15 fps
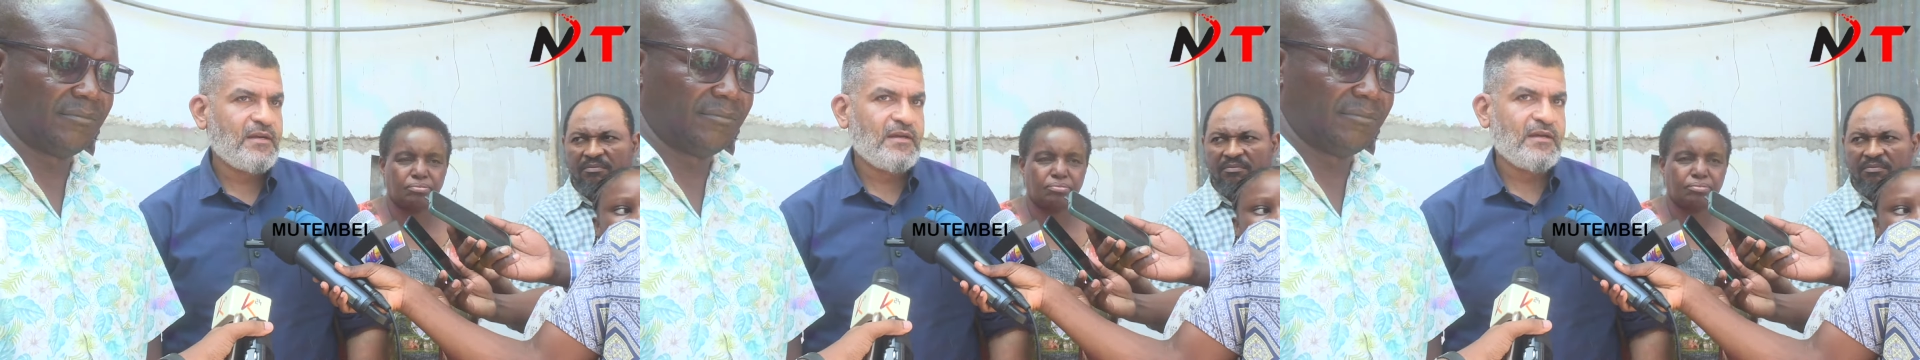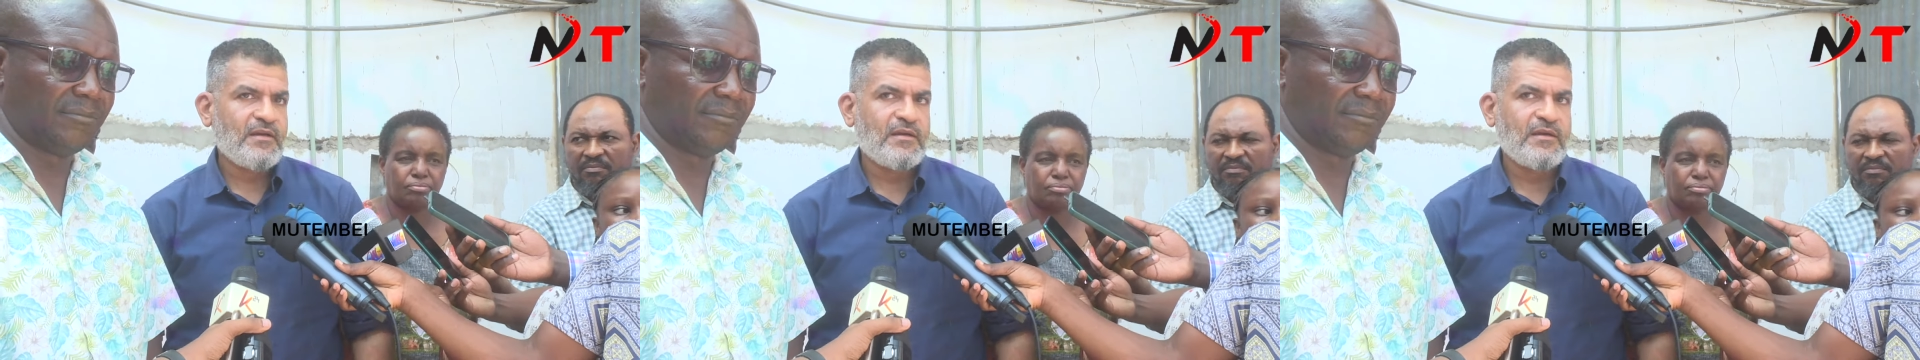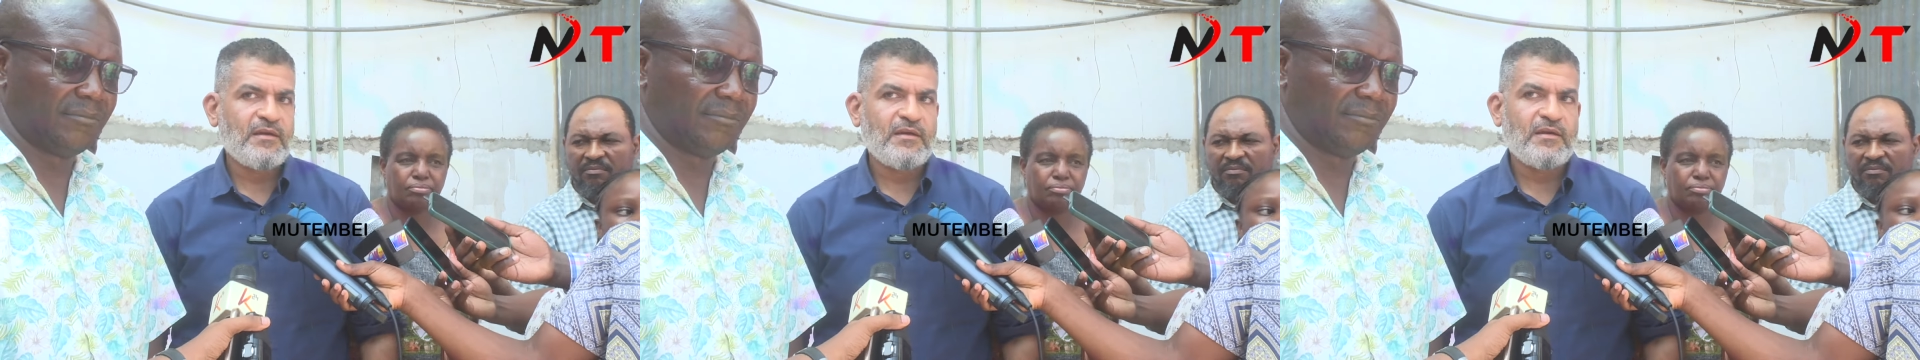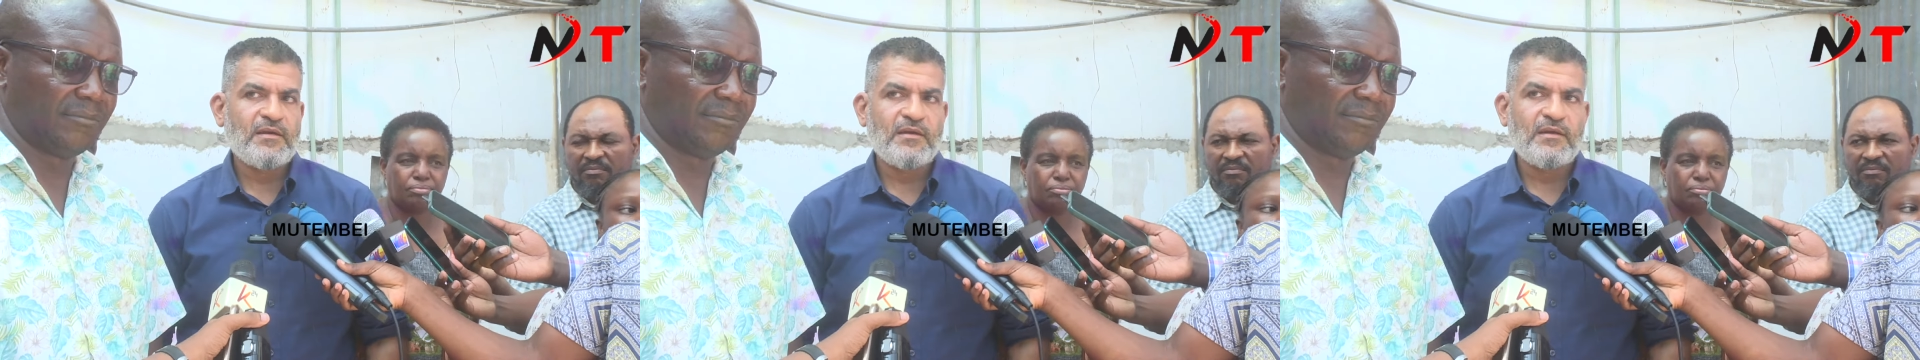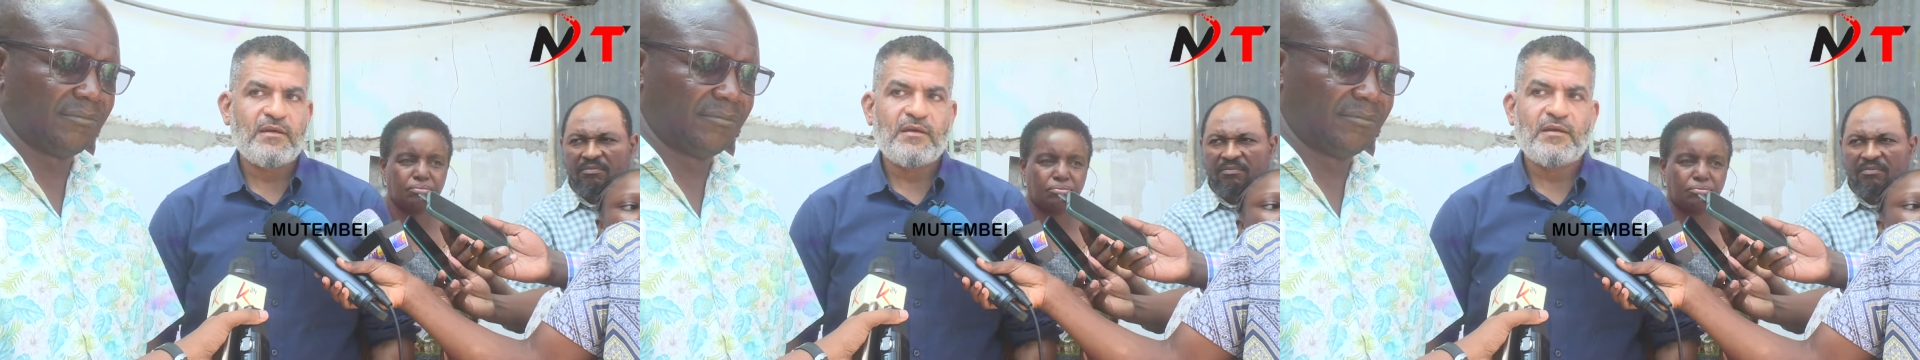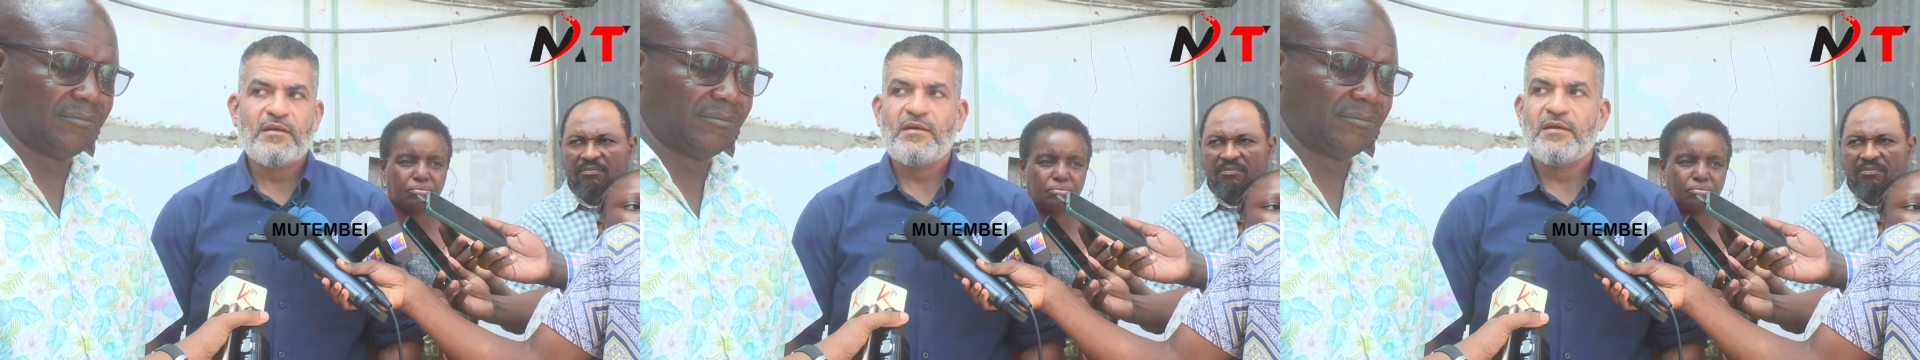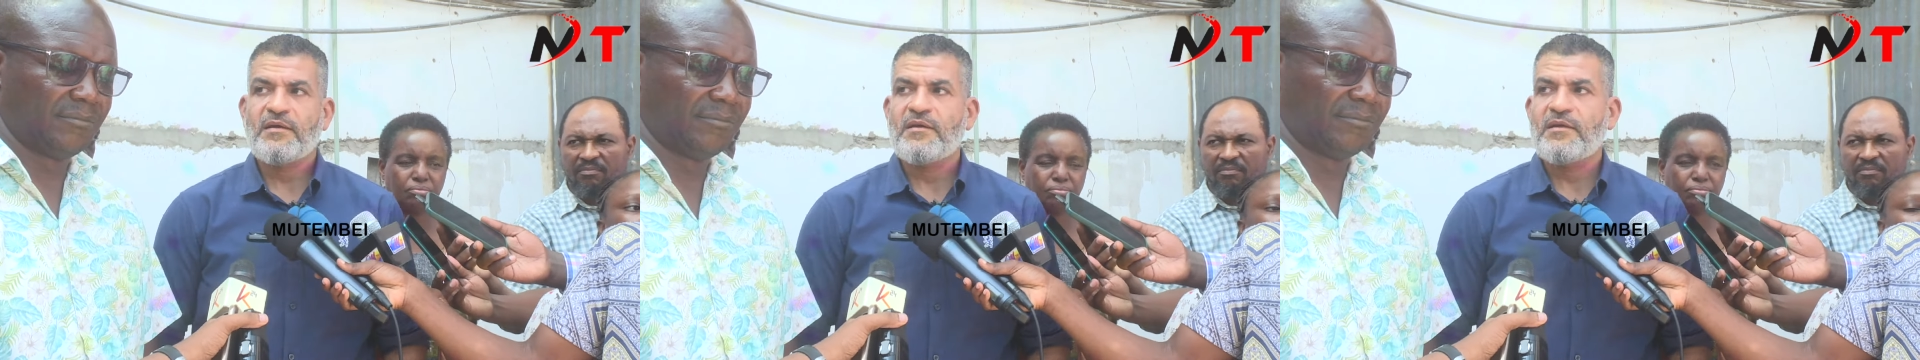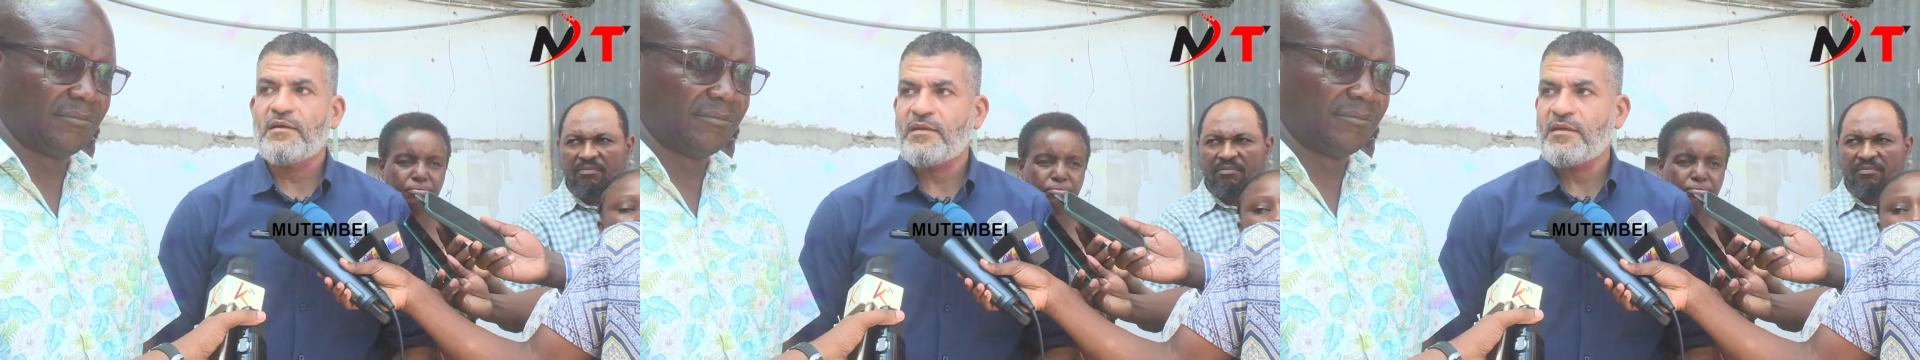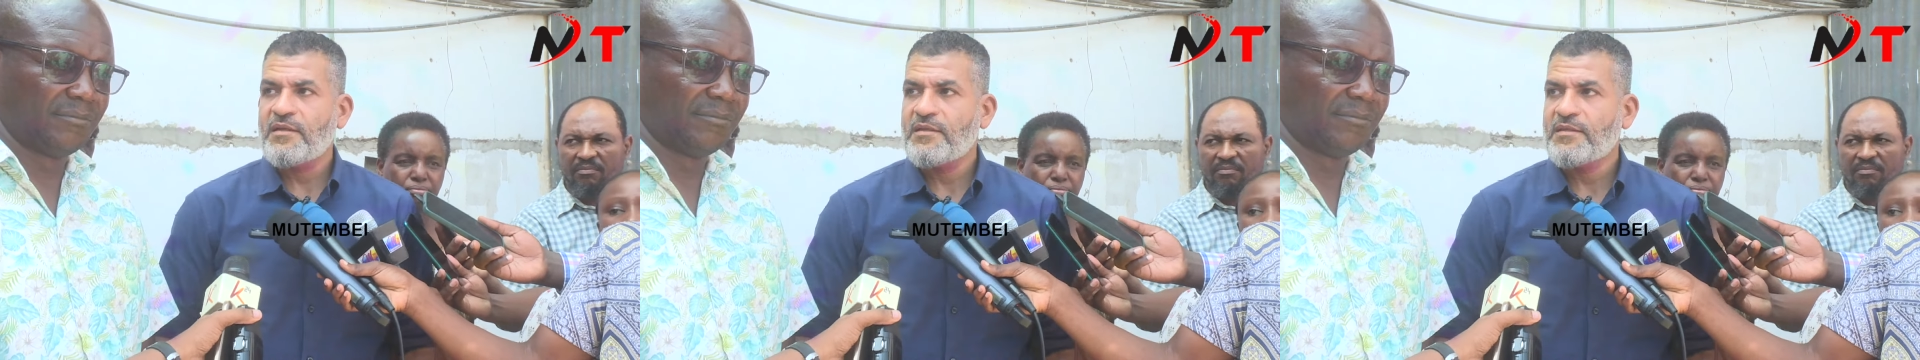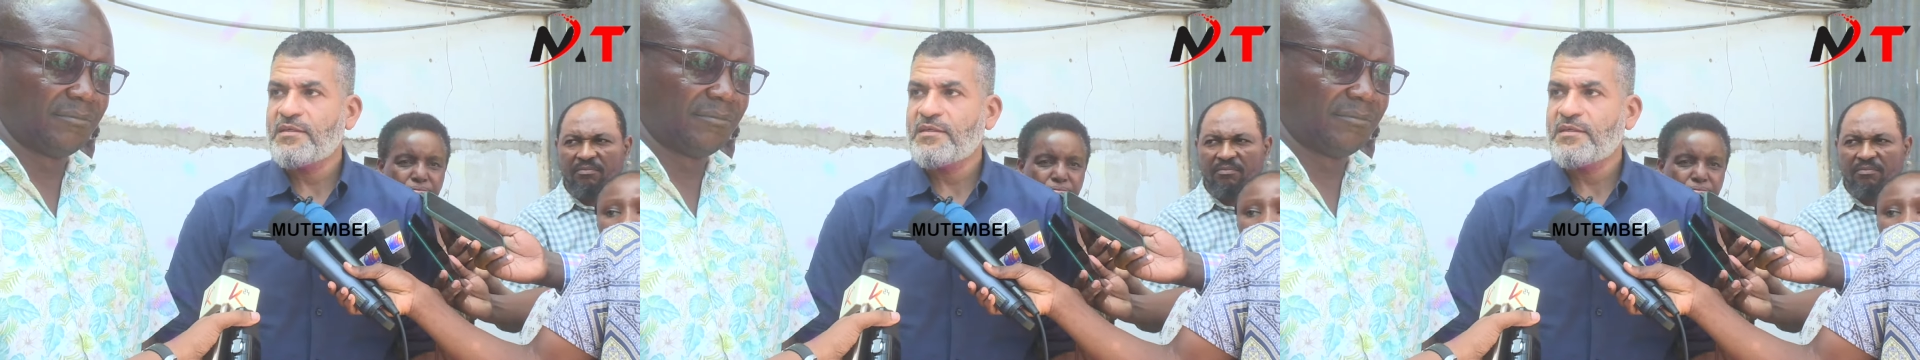(no one is talking)